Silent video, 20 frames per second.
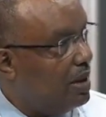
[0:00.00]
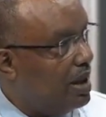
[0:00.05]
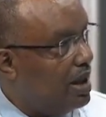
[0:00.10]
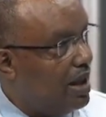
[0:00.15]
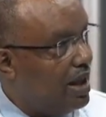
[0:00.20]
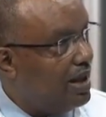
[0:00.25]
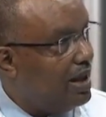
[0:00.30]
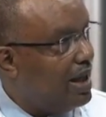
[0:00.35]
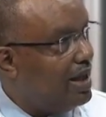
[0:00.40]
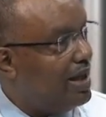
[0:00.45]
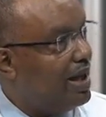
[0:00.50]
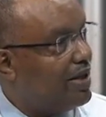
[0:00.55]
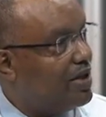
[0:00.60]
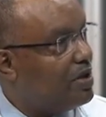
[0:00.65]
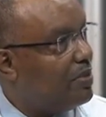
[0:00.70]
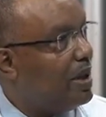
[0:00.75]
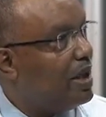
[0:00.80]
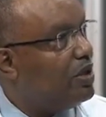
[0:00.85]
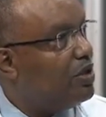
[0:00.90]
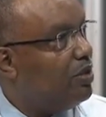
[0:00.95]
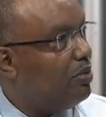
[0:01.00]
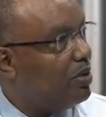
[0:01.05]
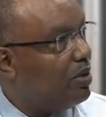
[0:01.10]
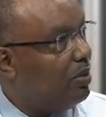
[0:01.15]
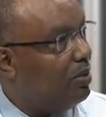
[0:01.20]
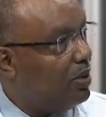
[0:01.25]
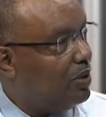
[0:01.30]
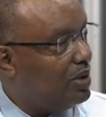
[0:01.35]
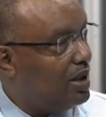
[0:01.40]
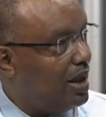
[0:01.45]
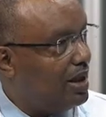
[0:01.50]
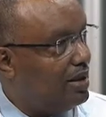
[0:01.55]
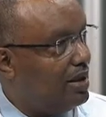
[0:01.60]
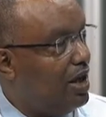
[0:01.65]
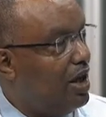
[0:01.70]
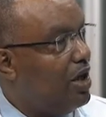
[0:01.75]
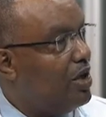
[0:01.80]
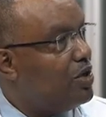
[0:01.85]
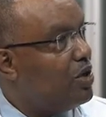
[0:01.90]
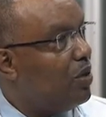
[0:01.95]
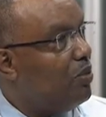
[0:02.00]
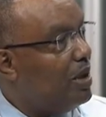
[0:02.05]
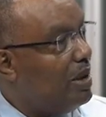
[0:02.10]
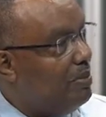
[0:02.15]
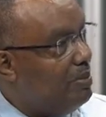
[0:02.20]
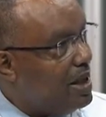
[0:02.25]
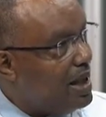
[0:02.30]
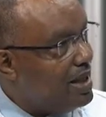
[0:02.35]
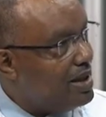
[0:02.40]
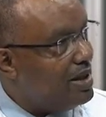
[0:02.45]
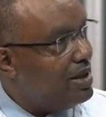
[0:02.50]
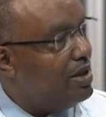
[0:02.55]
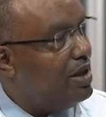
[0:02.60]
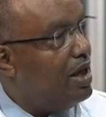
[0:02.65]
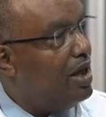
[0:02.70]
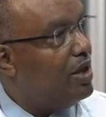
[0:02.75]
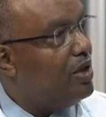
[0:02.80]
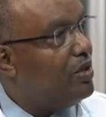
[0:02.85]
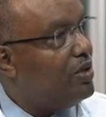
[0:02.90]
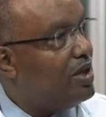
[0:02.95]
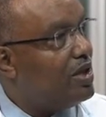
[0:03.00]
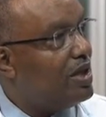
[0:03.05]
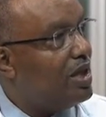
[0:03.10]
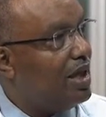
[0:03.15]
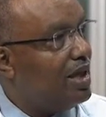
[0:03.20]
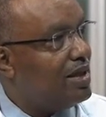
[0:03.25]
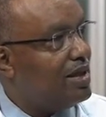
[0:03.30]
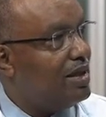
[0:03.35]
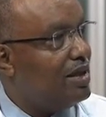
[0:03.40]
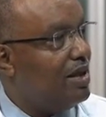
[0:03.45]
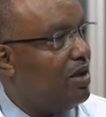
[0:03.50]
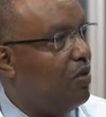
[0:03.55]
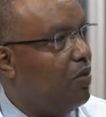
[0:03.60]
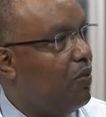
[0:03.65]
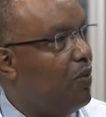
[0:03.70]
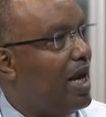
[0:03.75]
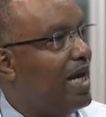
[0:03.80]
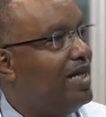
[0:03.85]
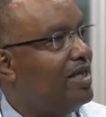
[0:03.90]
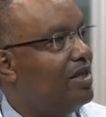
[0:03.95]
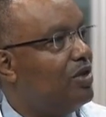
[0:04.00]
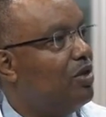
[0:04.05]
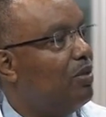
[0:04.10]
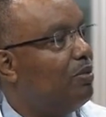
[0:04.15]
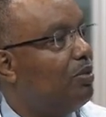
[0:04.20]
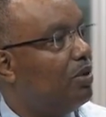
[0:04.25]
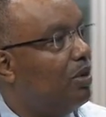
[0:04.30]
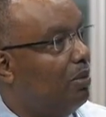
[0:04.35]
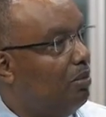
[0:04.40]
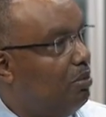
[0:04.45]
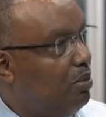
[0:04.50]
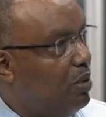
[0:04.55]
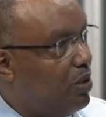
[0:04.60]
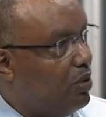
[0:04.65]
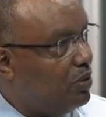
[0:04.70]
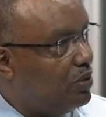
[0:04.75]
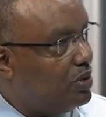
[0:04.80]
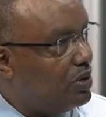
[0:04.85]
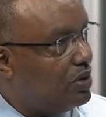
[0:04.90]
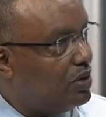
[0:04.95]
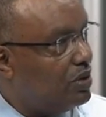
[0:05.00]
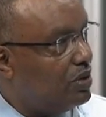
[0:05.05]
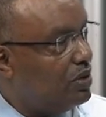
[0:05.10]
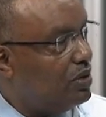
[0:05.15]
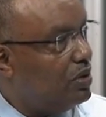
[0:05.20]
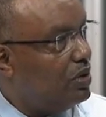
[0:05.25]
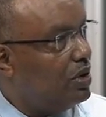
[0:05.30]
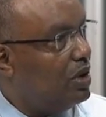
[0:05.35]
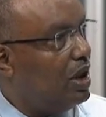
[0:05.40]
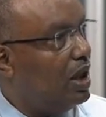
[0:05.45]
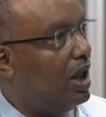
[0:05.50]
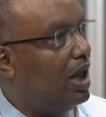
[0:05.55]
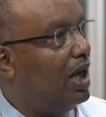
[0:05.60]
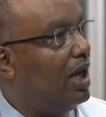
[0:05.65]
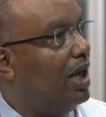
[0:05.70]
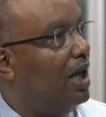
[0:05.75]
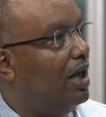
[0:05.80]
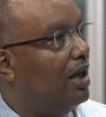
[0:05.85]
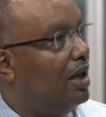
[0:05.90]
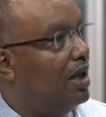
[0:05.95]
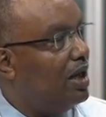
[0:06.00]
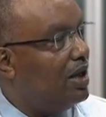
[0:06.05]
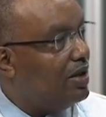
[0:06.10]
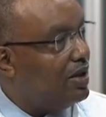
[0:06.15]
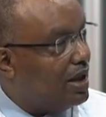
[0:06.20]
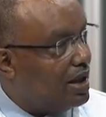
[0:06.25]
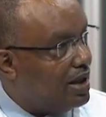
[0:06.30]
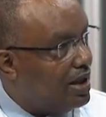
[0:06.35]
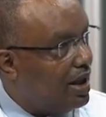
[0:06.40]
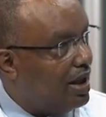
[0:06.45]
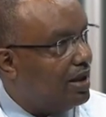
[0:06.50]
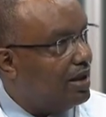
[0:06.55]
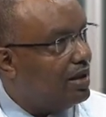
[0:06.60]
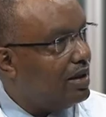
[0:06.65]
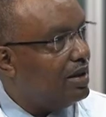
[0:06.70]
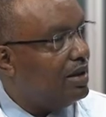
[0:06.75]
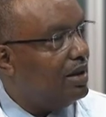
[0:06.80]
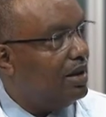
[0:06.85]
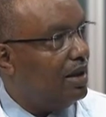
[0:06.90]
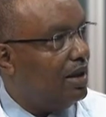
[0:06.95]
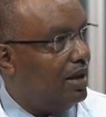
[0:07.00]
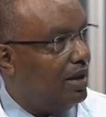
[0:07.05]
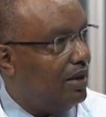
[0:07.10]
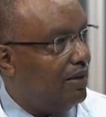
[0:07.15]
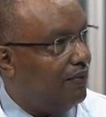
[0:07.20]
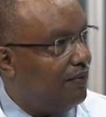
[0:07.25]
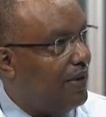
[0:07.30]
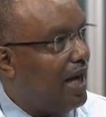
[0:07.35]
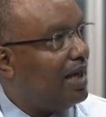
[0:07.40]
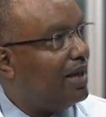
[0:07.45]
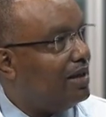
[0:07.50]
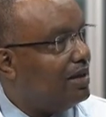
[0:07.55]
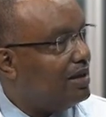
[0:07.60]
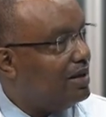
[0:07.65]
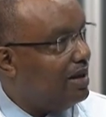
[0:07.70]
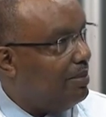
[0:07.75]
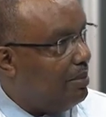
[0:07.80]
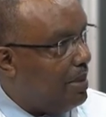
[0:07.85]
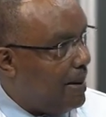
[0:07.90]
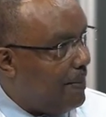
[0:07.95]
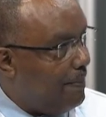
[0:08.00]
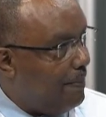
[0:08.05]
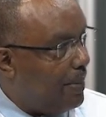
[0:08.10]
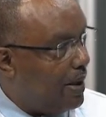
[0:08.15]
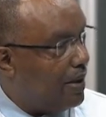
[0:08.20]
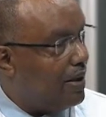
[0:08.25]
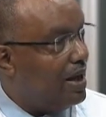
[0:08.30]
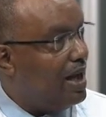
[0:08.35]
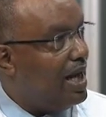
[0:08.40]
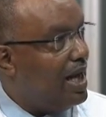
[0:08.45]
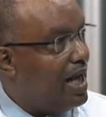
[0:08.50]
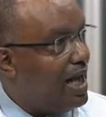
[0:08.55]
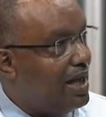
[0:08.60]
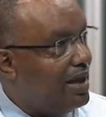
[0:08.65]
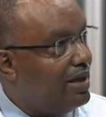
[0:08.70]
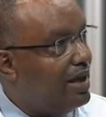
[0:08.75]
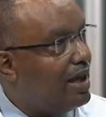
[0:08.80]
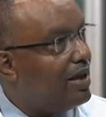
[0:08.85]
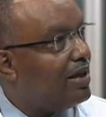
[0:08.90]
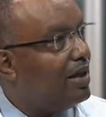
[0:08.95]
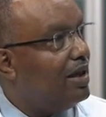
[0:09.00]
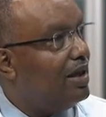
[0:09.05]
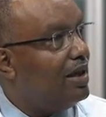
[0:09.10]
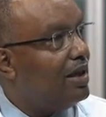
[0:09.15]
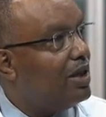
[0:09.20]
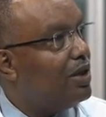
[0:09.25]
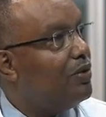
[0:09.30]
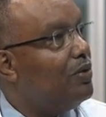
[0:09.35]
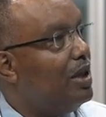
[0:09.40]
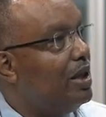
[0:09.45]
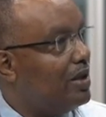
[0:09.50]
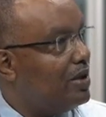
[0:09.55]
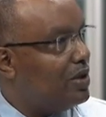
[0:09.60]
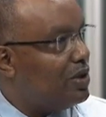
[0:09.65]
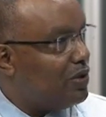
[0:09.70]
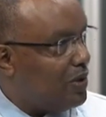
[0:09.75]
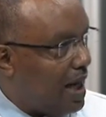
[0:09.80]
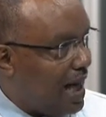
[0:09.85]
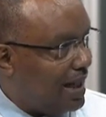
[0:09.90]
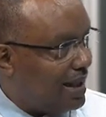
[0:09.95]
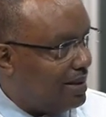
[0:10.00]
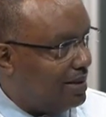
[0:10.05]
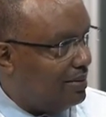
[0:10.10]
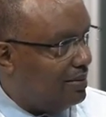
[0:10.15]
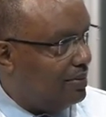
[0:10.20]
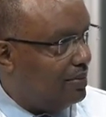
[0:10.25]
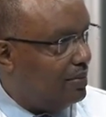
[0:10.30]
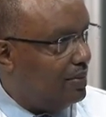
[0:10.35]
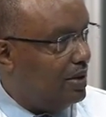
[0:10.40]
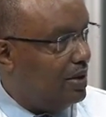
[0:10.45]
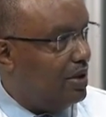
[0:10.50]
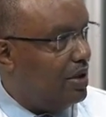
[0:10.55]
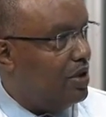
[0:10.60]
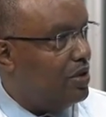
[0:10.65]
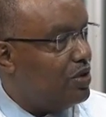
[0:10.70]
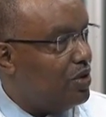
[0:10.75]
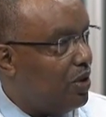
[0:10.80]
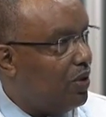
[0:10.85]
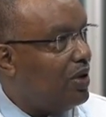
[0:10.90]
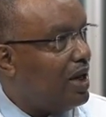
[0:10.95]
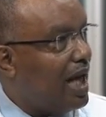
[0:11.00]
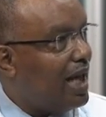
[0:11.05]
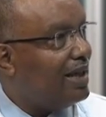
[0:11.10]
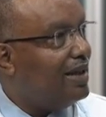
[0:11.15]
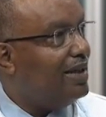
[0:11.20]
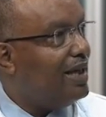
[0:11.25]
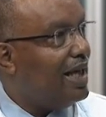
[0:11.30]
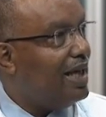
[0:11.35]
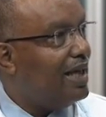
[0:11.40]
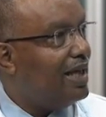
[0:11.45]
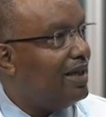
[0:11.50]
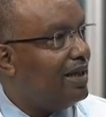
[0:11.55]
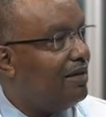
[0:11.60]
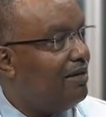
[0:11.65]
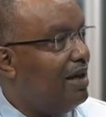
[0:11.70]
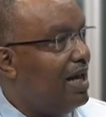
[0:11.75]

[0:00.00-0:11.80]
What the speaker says: in any aspect to promote that. Okay. So we meet to discuss ways to promote the young faculty member in their career track, so that they can,